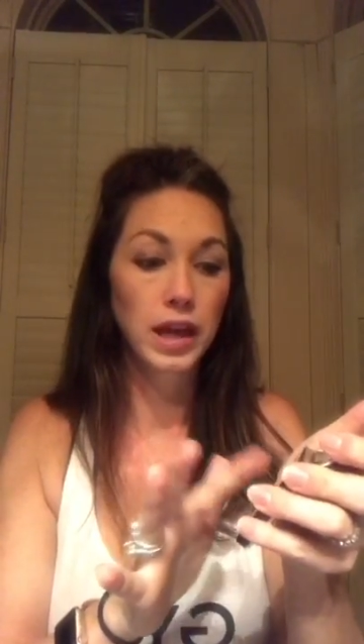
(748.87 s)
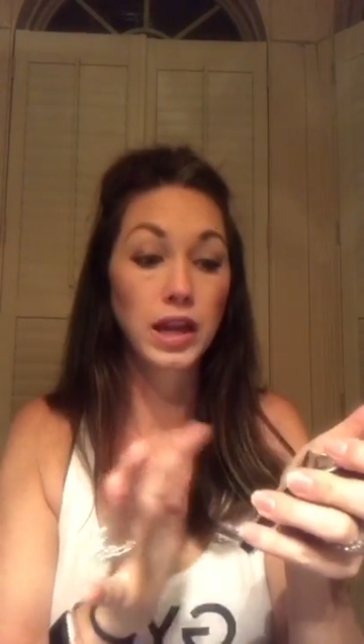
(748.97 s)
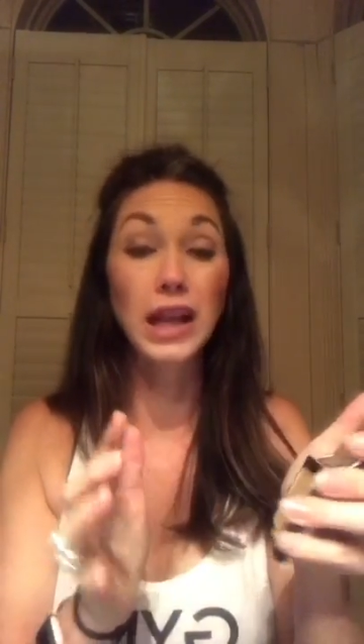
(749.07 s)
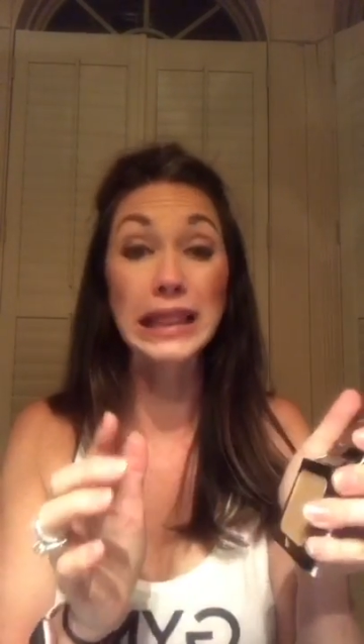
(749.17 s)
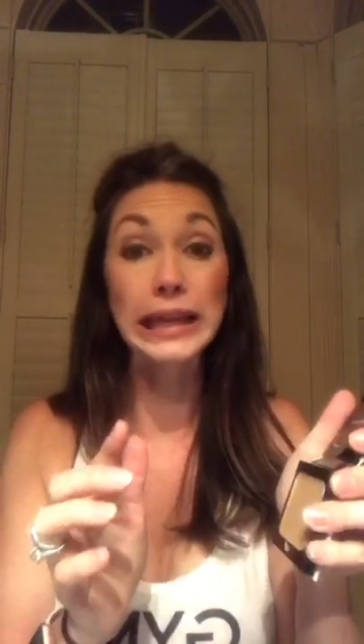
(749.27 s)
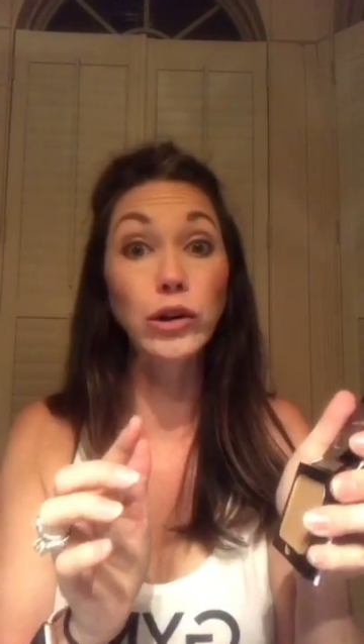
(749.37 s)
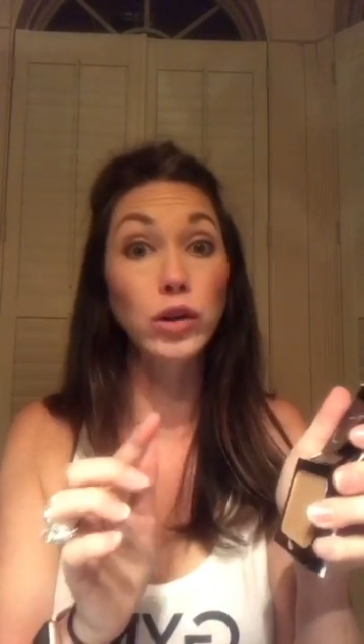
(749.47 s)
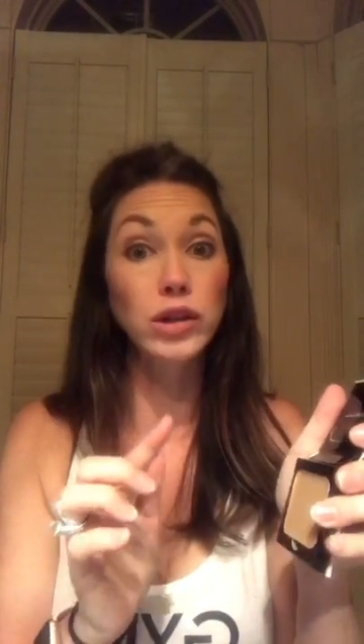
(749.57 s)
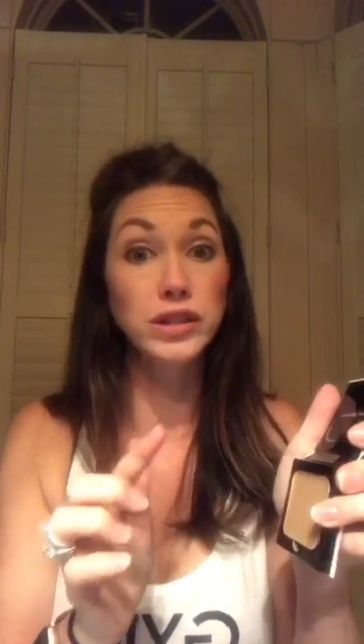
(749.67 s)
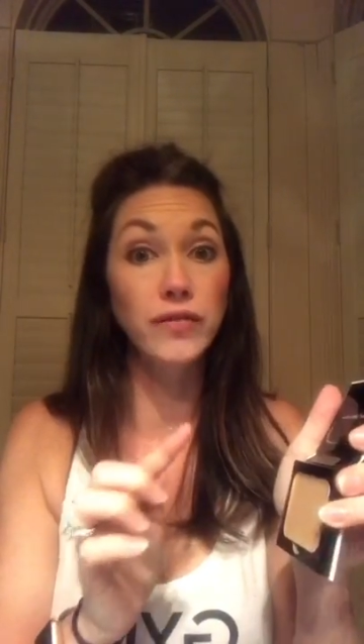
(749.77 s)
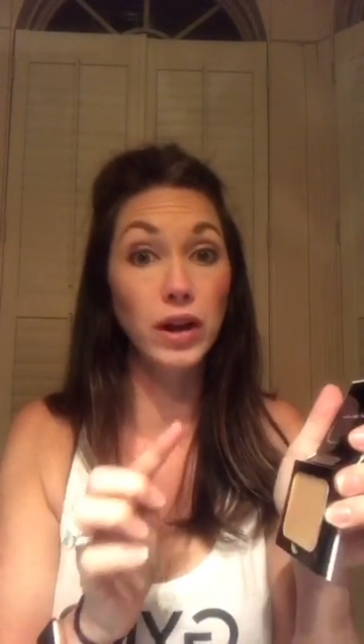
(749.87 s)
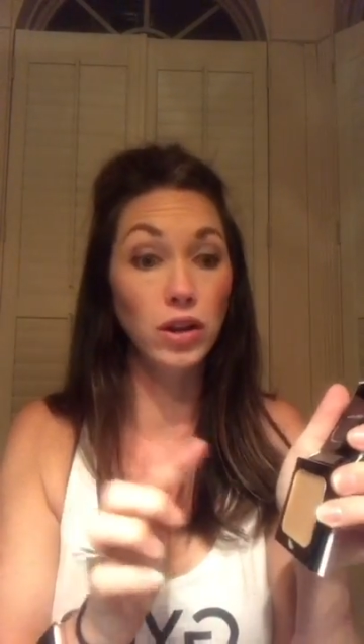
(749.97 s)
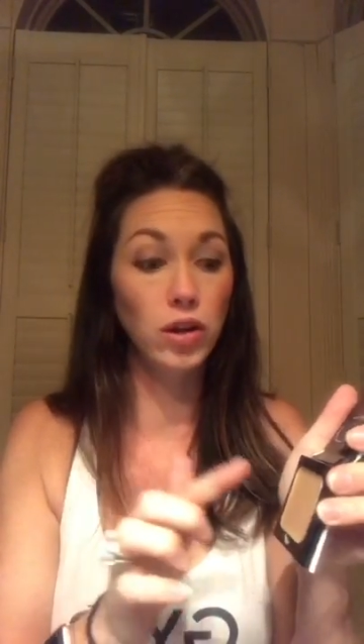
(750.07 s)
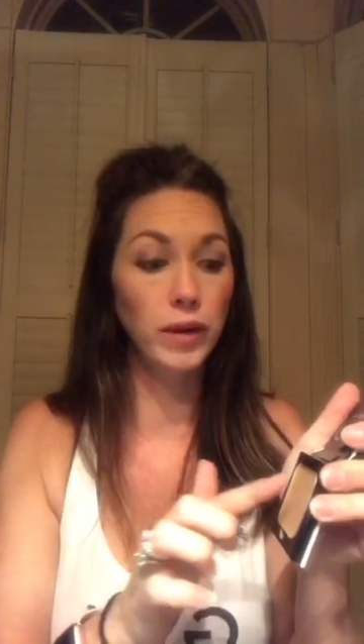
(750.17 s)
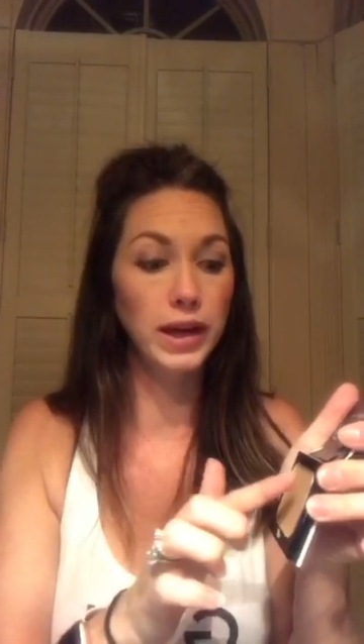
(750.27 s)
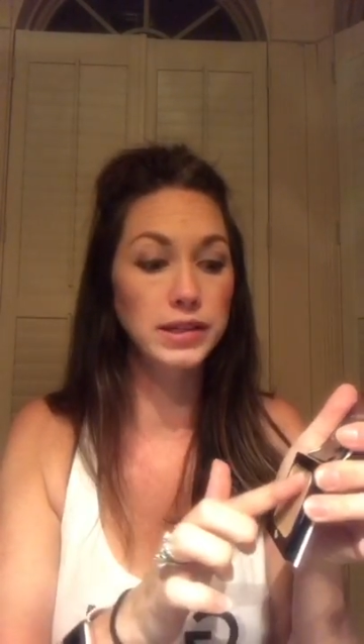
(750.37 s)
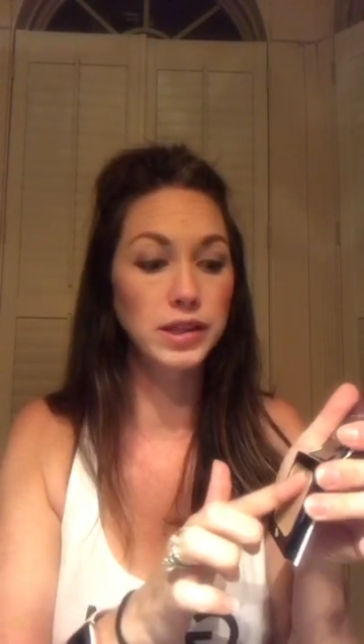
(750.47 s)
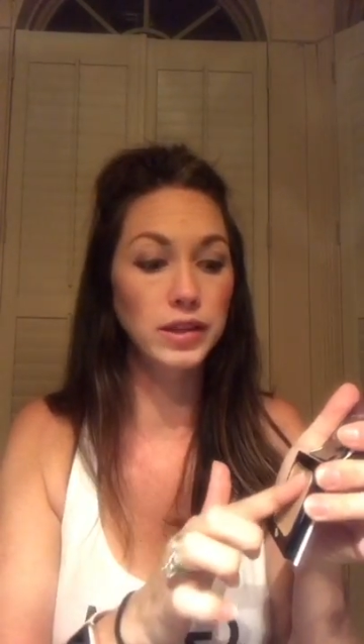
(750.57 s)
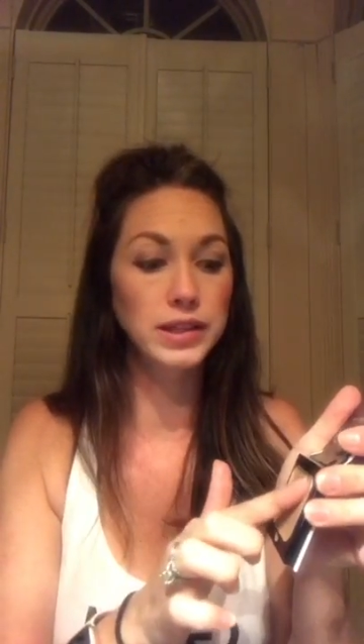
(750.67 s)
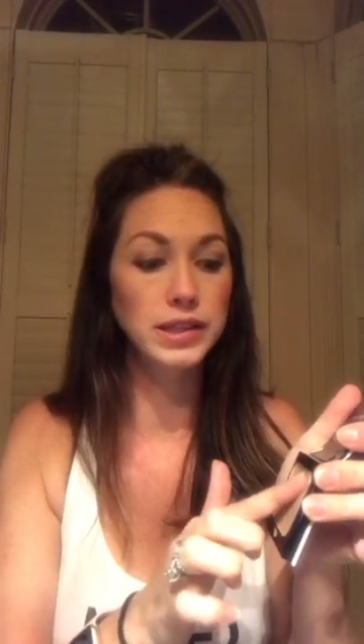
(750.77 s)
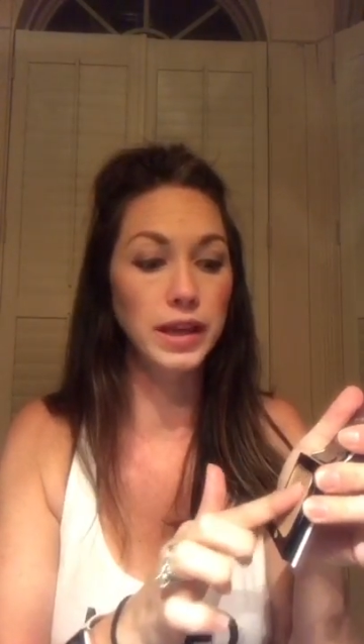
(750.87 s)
and a little goes a very long way. So let's